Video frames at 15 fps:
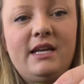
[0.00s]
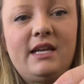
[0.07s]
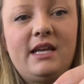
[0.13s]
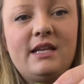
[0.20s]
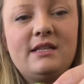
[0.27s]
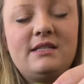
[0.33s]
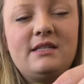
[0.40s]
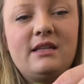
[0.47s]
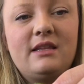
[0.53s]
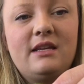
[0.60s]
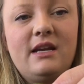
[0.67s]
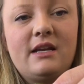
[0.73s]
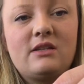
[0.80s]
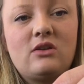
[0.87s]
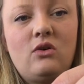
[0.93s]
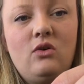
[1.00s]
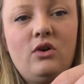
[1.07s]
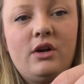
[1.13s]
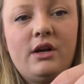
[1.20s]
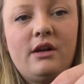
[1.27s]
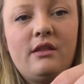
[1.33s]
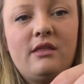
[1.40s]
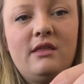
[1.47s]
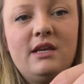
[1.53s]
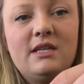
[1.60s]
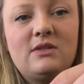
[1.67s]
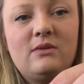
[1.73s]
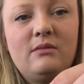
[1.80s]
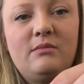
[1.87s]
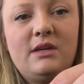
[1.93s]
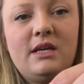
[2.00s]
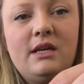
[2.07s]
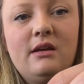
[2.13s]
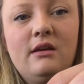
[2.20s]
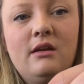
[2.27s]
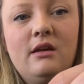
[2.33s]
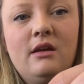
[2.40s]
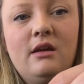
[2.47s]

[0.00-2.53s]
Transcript: against the next cord, this would be